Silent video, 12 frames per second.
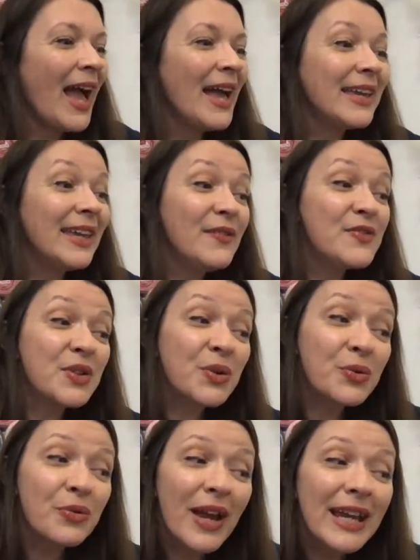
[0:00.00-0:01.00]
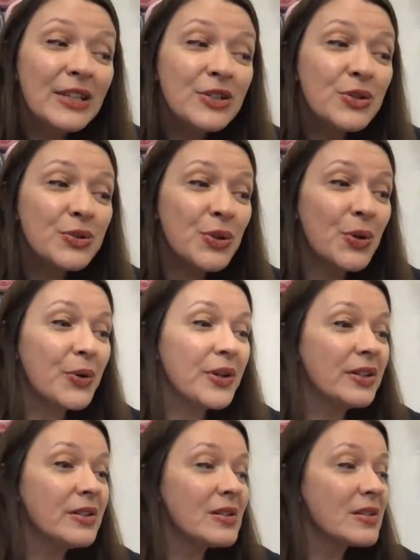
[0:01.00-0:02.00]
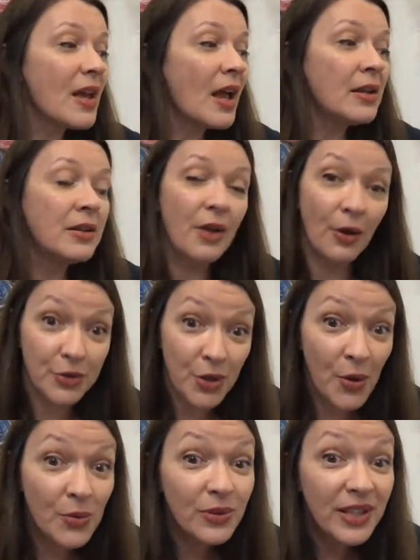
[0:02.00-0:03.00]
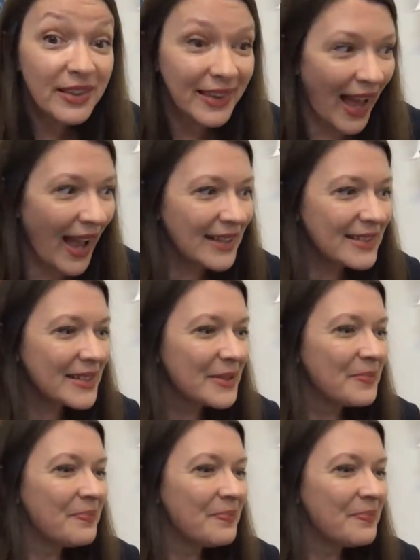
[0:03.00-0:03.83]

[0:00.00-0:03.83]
Gives great tutorials, not only that,